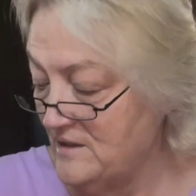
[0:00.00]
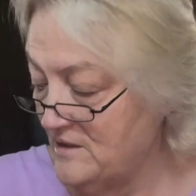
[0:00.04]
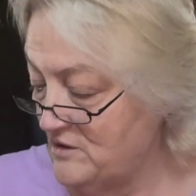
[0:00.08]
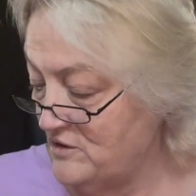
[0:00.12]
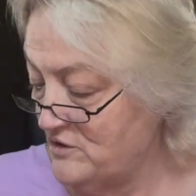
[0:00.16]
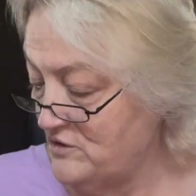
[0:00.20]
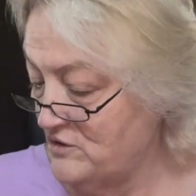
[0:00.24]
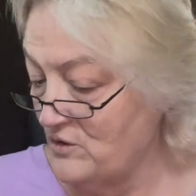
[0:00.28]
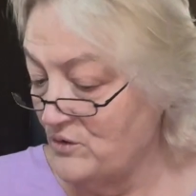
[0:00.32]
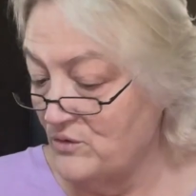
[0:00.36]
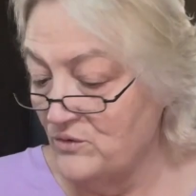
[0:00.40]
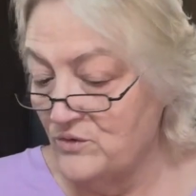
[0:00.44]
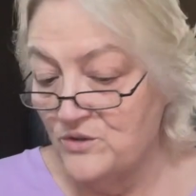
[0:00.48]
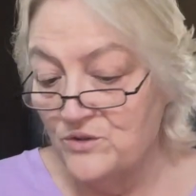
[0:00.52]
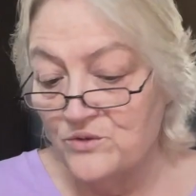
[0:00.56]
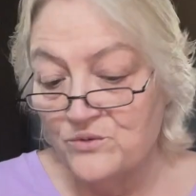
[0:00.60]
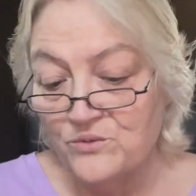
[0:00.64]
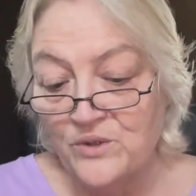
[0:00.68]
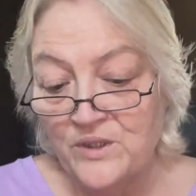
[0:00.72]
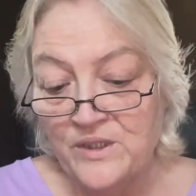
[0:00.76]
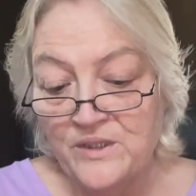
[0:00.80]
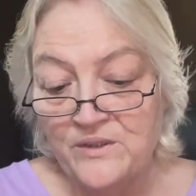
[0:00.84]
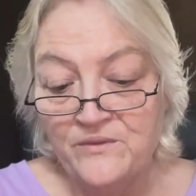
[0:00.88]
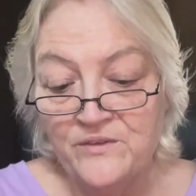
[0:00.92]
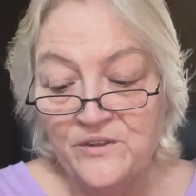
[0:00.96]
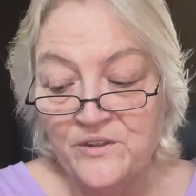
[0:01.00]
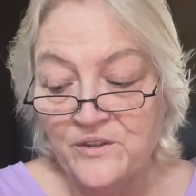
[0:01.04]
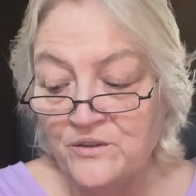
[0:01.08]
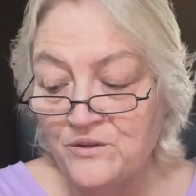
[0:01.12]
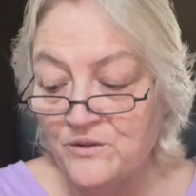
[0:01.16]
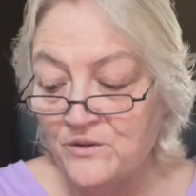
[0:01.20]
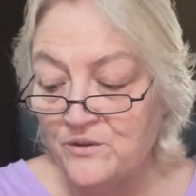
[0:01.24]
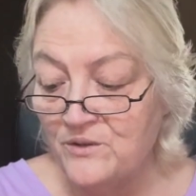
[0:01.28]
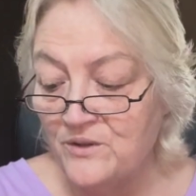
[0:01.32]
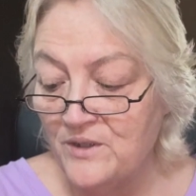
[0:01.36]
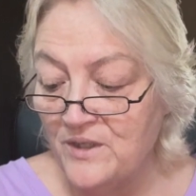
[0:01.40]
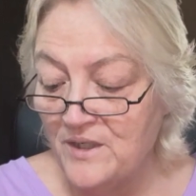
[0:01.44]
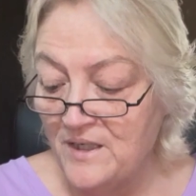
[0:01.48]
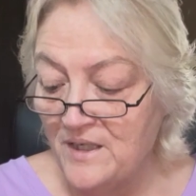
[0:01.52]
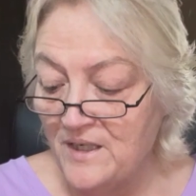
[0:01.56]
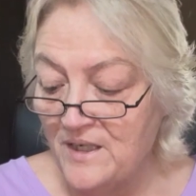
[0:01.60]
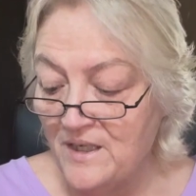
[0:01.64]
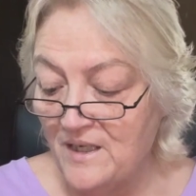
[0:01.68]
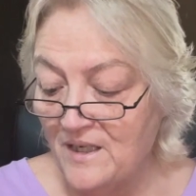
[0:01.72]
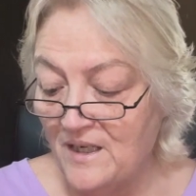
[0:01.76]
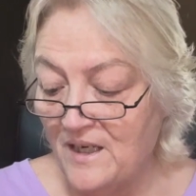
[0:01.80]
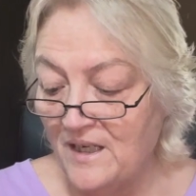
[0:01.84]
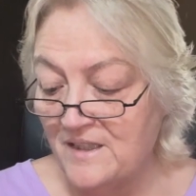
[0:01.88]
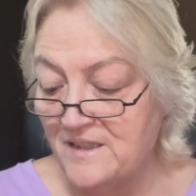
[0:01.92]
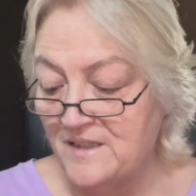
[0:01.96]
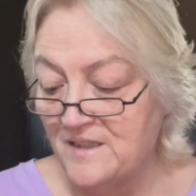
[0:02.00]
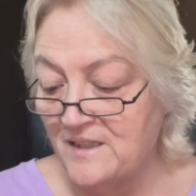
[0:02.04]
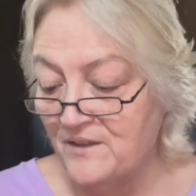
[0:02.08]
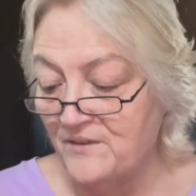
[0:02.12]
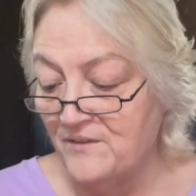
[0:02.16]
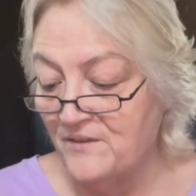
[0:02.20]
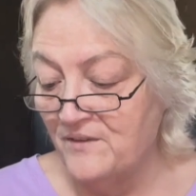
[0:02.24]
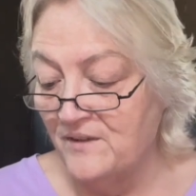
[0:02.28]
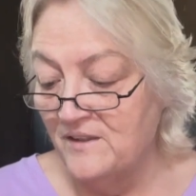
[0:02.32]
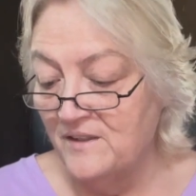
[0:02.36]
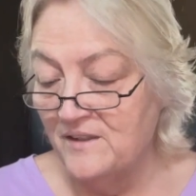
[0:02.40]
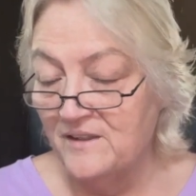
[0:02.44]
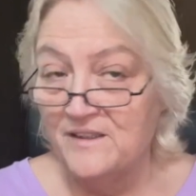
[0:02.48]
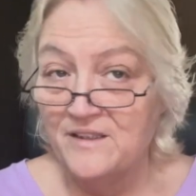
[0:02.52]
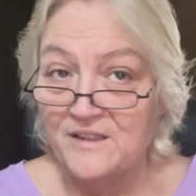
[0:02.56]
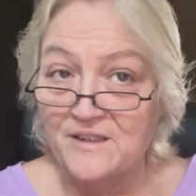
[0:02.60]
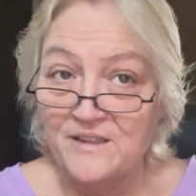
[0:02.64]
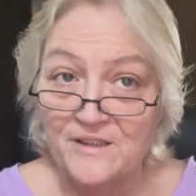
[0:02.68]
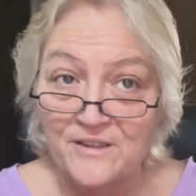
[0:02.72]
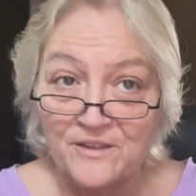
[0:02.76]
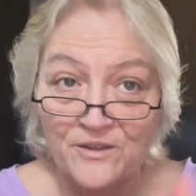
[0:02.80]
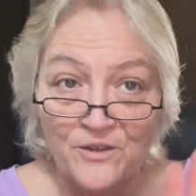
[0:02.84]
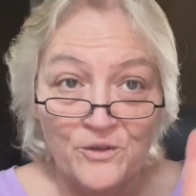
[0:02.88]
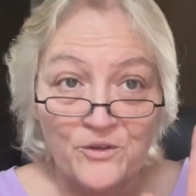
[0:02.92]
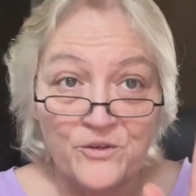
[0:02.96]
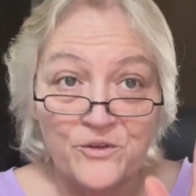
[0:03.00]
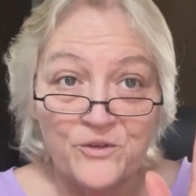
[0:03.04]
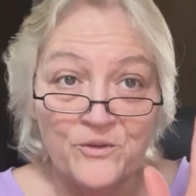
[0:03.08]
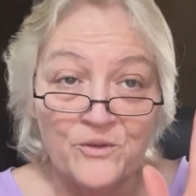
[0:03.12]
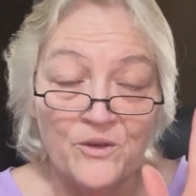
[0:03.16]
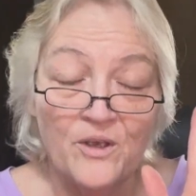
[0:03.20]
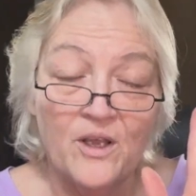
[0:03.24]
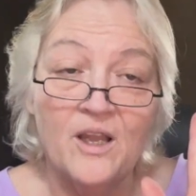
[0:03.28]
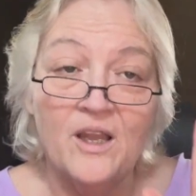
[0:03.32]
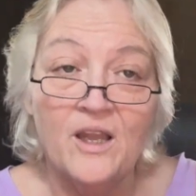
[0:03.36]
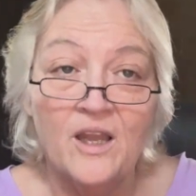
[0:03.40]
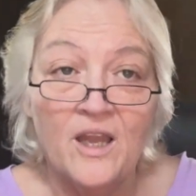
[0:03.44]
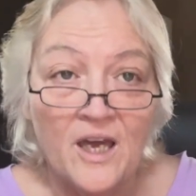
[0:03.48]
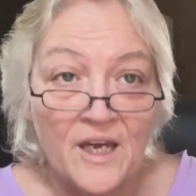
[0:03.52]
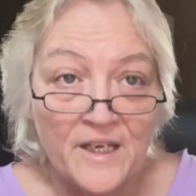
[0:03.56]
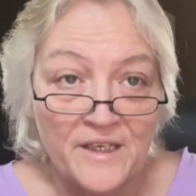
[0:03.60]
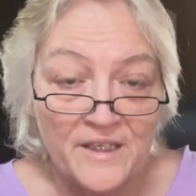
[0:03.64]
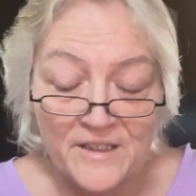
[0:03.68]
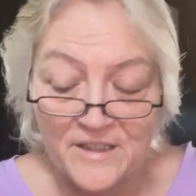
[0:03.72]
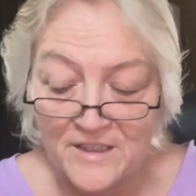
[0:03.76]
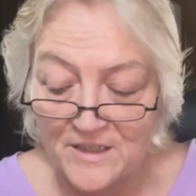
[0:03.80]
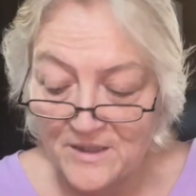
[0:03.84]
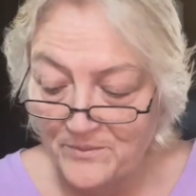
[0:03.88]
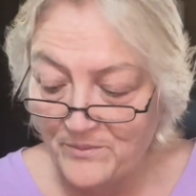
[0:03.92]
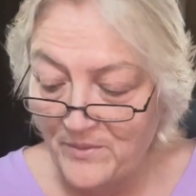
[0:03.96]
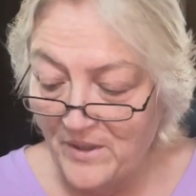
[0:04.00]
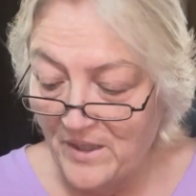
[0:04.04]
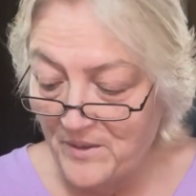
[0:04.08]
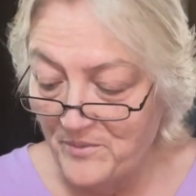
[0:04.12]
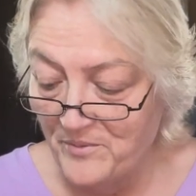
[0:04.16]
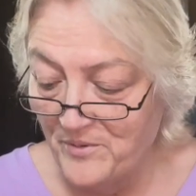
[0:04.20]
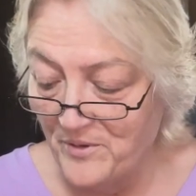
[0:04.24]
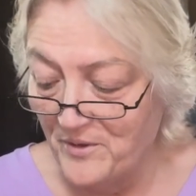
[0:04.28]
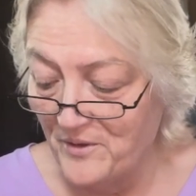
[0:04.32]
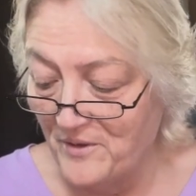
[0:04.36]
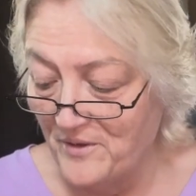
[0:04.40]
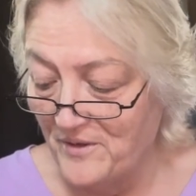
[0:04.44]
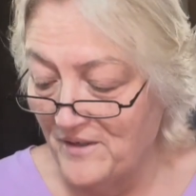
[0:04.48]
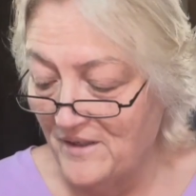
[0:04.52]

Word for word: So sweet of you. I definitely go through a lot of this paper.